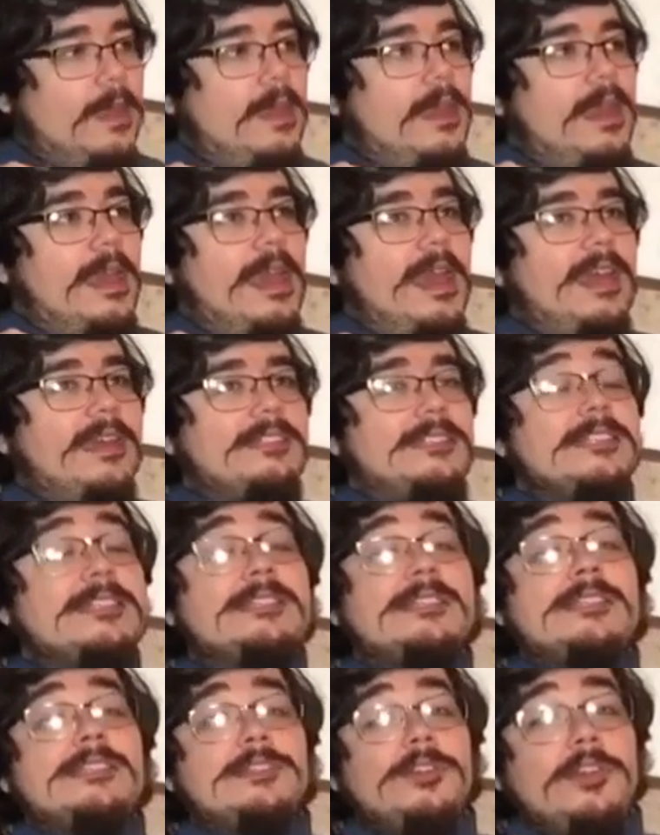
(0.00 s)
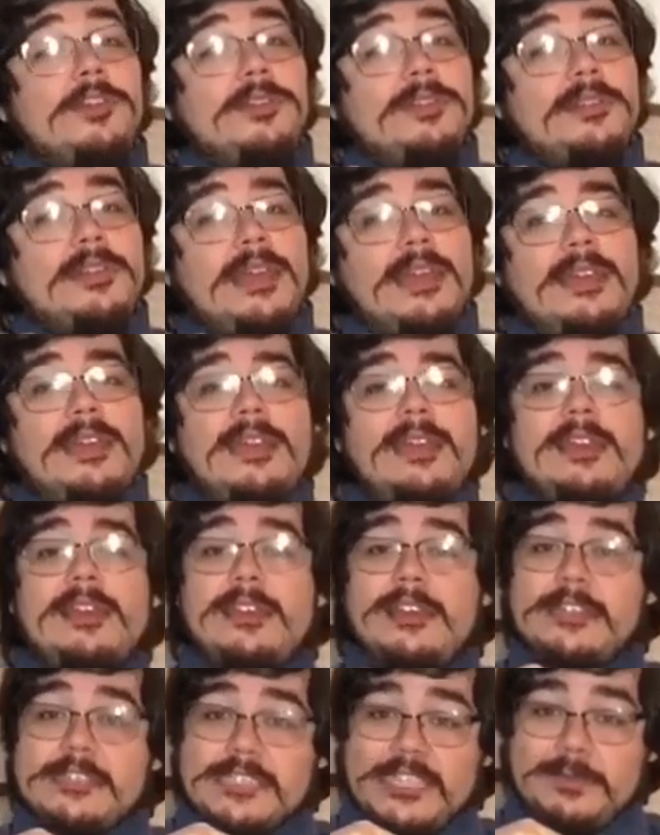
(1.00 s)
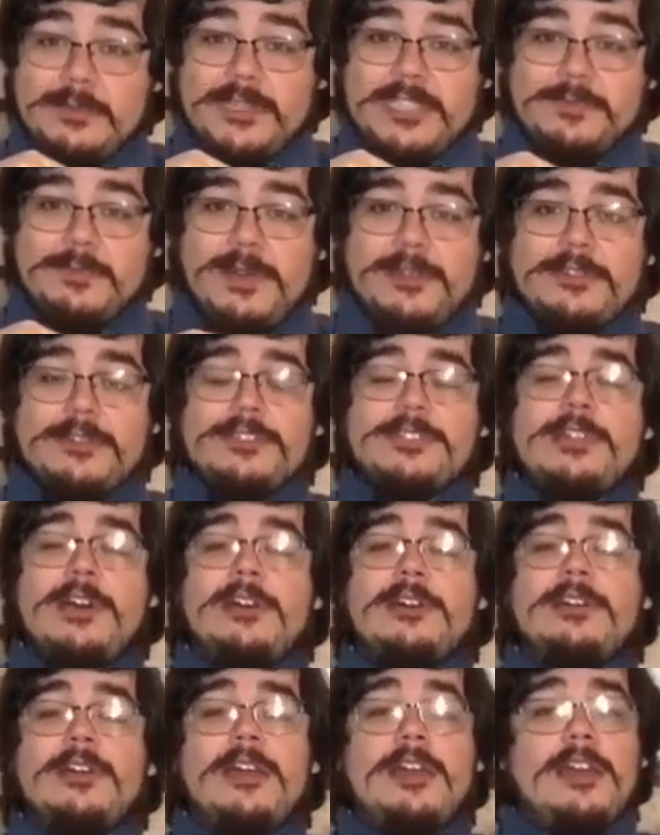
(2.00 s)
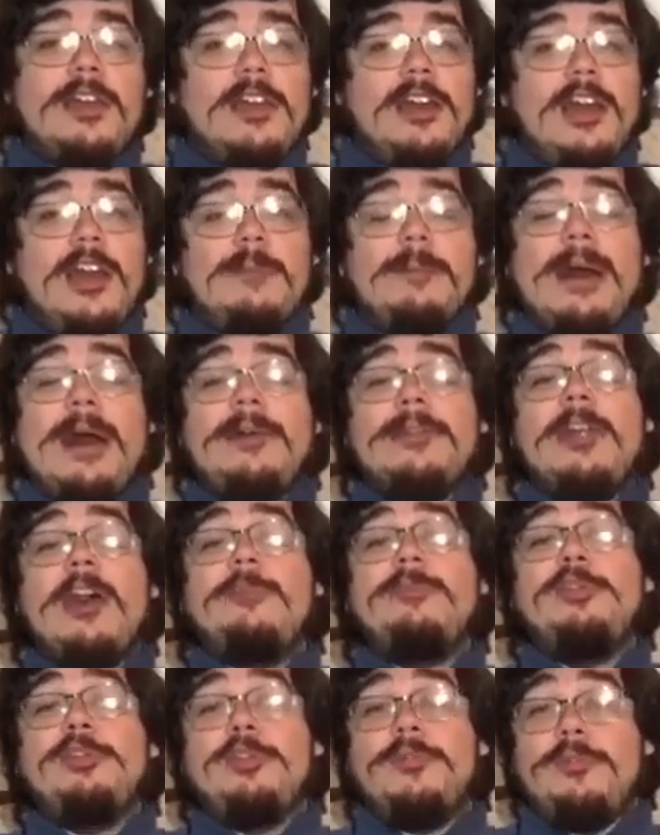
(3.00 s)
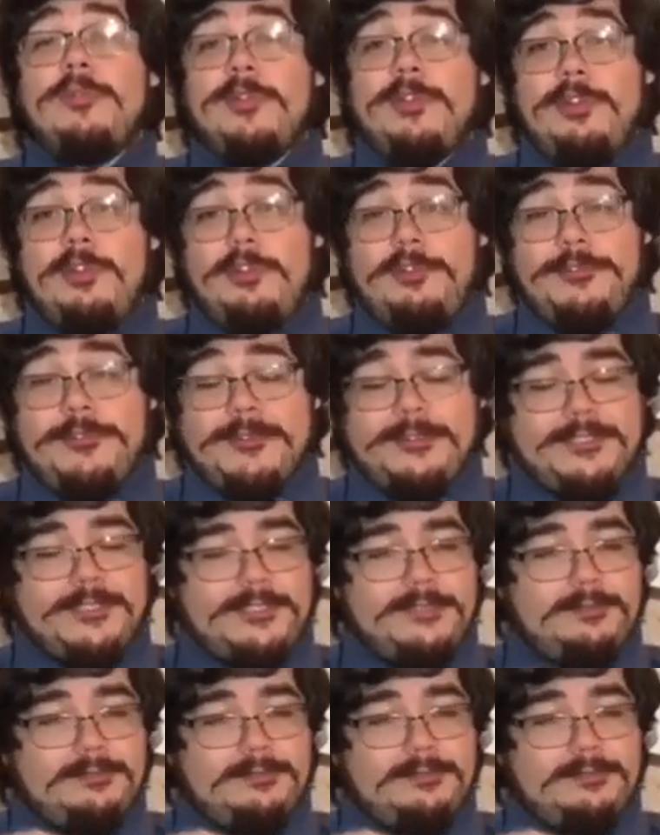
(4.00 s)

And since it's Earth Day, it's gonna be a special song about how beautiful the earth is.